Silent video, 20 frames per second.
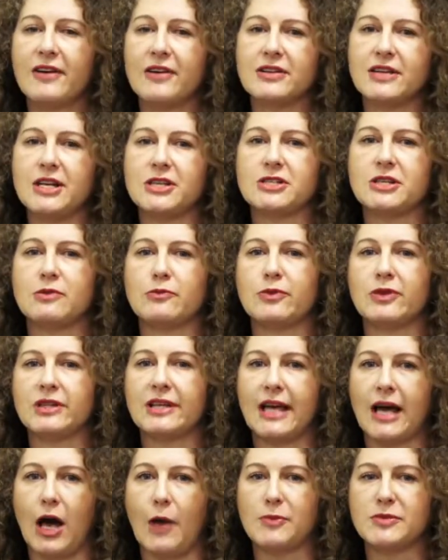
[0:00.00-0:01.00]
foundation
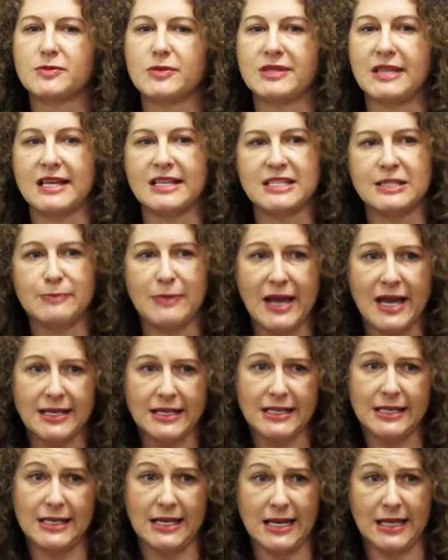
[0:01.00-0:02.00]
really helps with
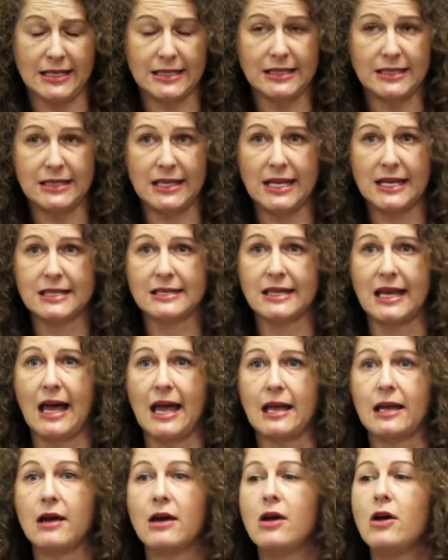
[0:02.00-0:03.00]
expanded needs, things
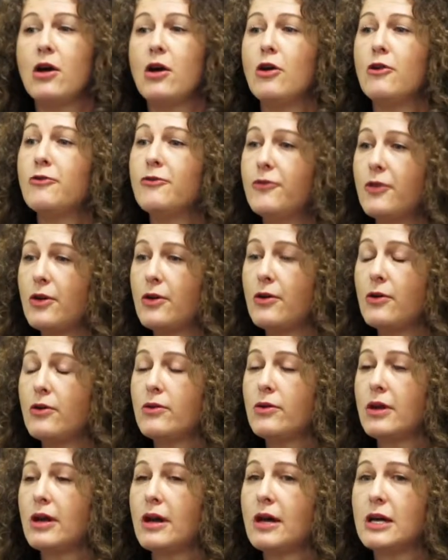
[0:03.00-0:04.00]
like
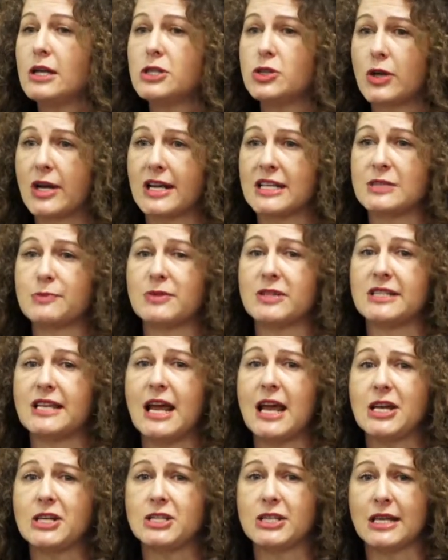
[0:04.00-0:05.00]
food,
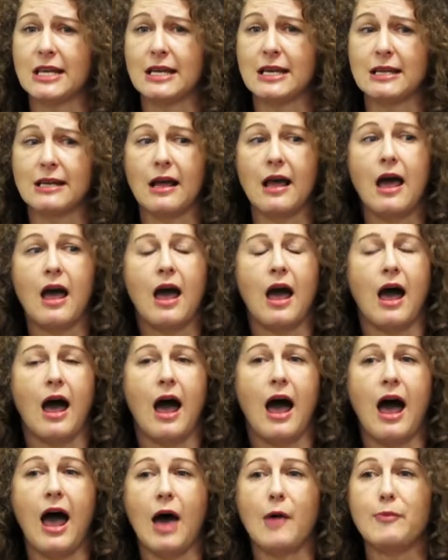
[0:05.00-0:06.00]
transportation,
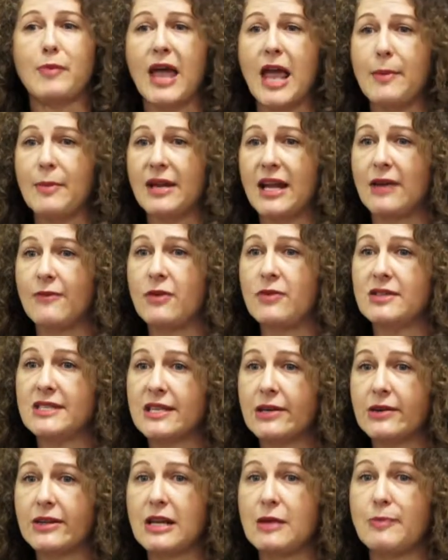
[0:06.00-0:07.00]
payment of
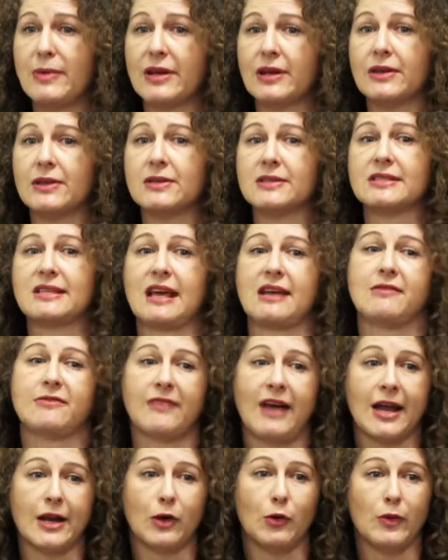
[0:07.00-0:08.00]
utility bills, and
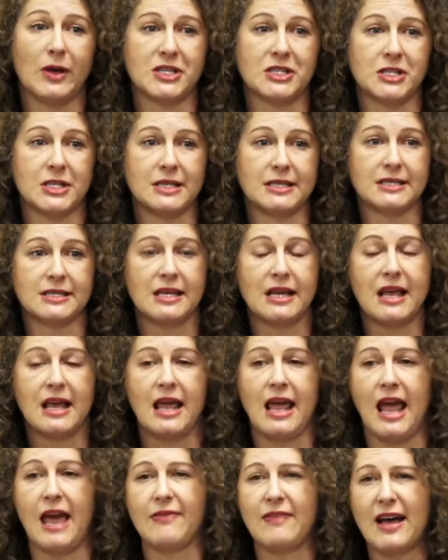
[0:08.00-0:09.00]
final wishes.
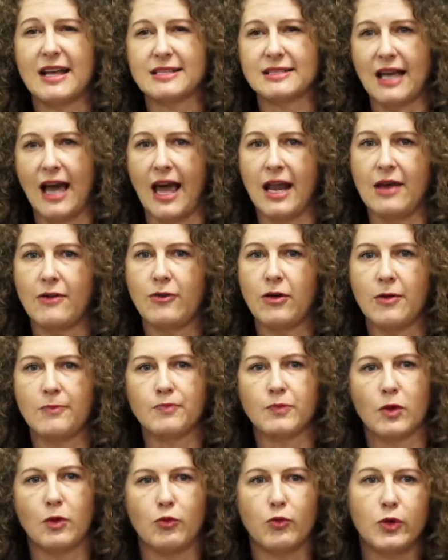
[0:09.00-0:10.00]
And that's kind
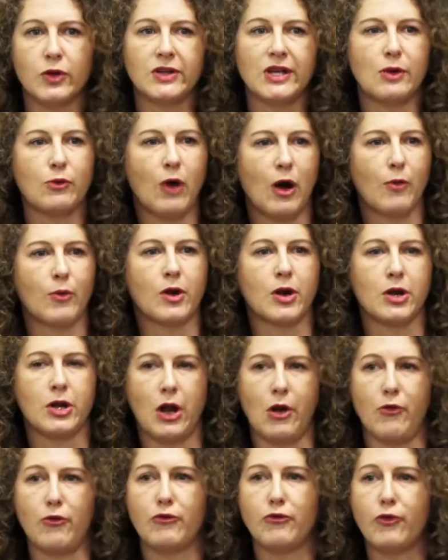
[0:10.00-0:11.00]
of really what we're known